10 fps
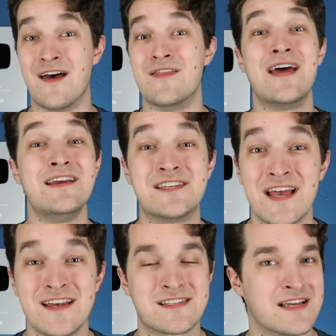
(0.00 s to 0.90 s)
And then he
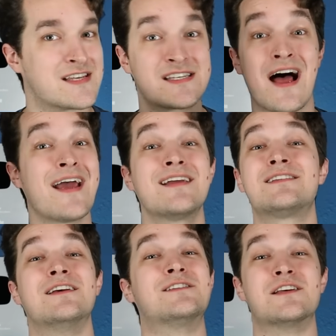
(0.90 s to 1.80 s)
says that
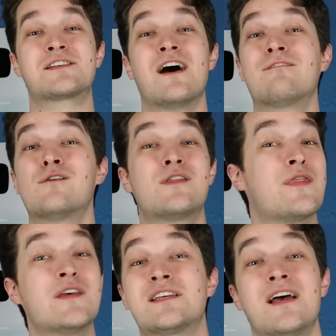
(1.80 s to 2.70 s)
science has discovered
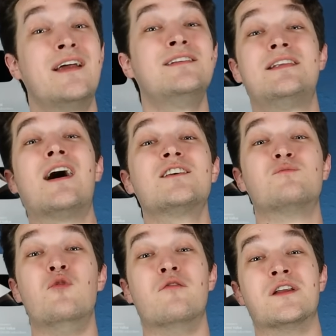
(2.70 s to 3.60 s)
that the sun does
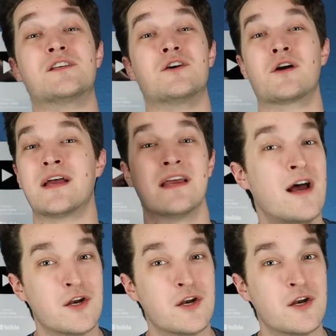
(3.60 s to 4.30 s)
move in a circuit,